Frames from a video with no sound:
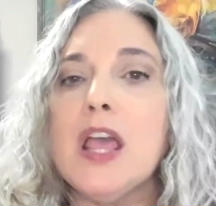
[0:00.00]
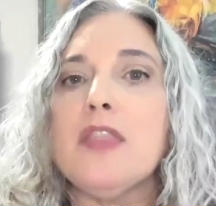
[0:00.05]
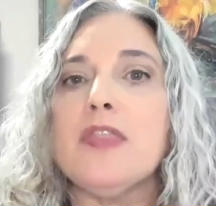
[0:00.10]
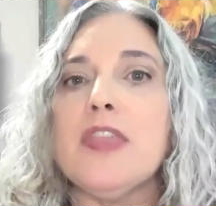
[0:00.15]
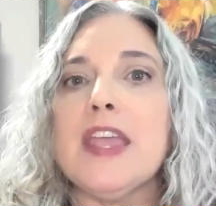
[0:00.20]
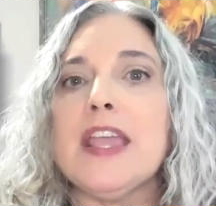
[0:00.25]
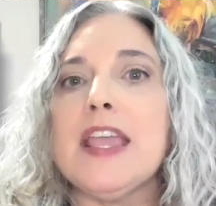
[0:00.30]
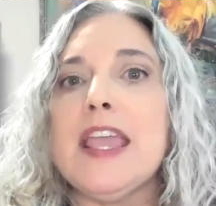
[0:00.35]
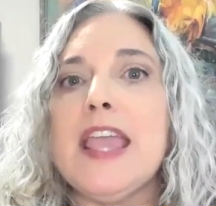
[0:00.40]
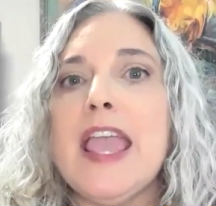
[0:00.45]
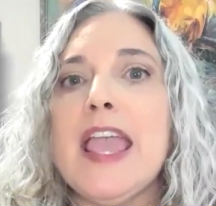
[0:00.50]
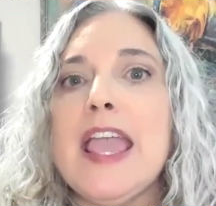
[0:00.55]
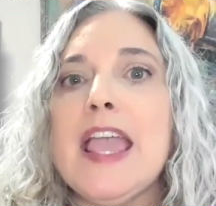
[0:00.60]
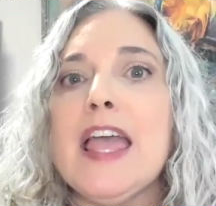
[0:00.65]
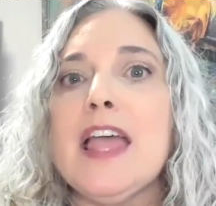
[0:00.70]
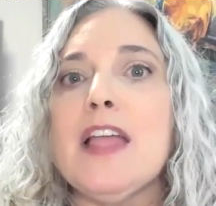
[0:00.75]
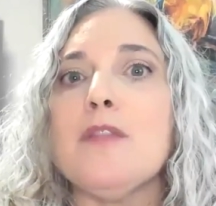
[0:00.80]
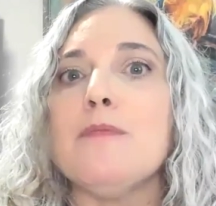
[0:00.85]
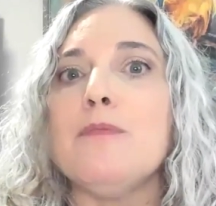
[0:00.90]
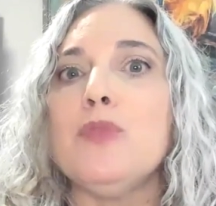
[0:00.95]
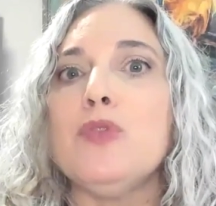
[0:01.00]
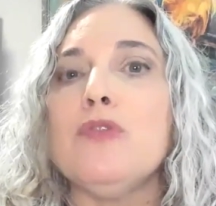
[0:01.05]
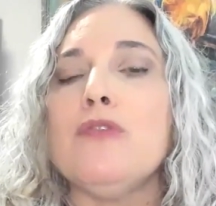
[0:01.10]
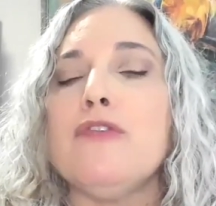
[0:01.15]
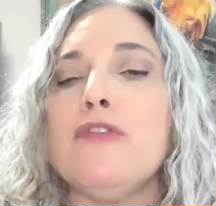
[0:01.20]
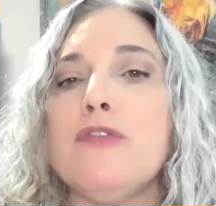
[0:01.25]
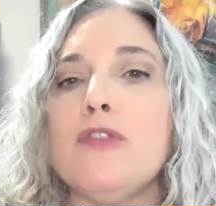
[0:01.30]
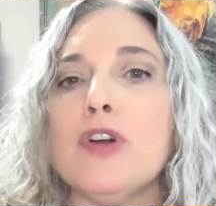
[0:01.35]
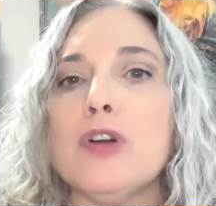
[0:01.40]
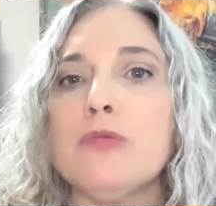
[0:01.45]
They can't move
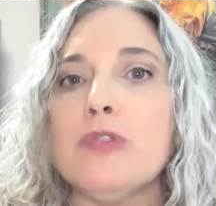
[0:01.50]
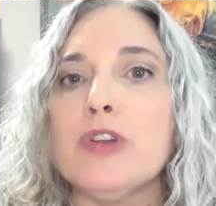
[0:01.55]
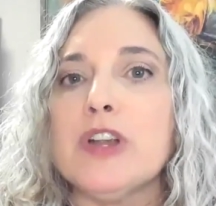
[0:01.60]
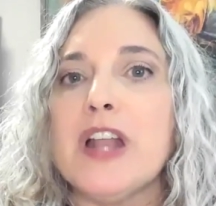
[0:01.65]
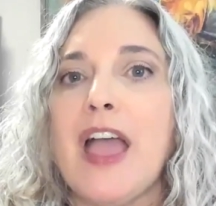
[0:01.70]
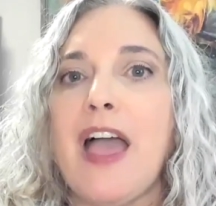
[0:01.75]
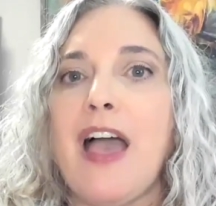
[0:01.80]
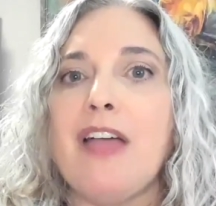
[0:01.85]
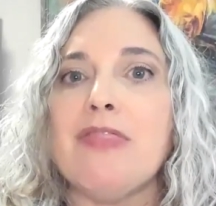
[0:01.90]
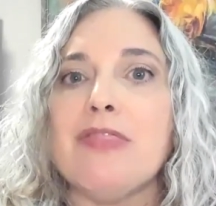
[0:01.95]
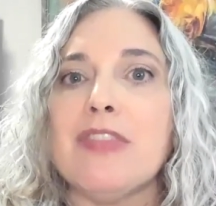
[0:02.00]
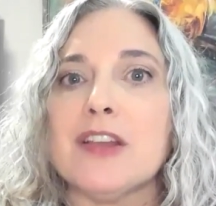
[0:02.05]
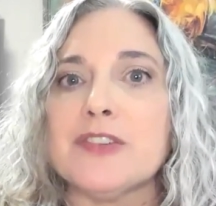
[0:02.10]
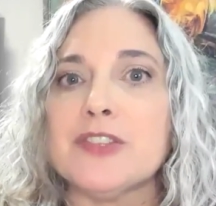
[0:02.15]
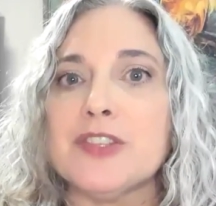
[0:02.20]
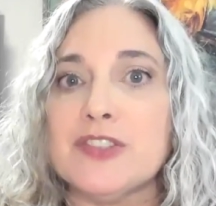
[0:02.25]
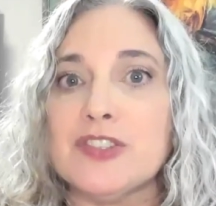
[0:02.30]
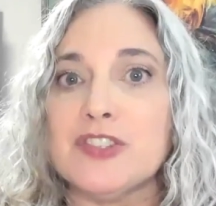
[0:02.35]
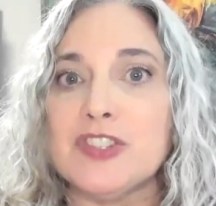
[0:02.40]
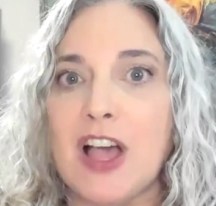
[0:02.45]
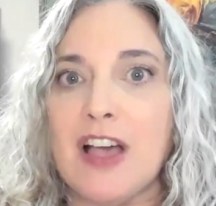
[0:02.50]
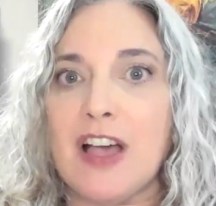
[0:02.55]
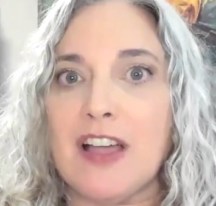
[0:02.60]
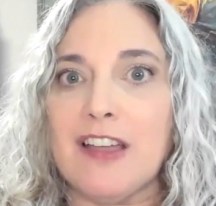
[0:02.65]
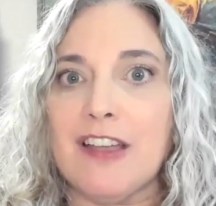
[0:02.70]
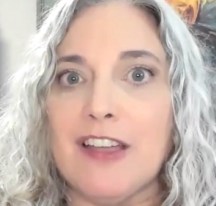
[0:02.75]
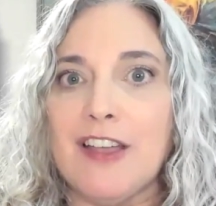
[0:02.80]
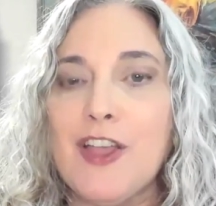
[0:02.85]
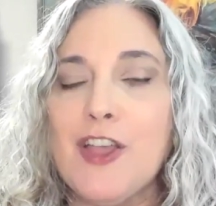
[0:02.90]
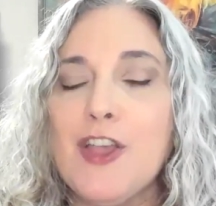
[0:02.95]
forward and they're stuck.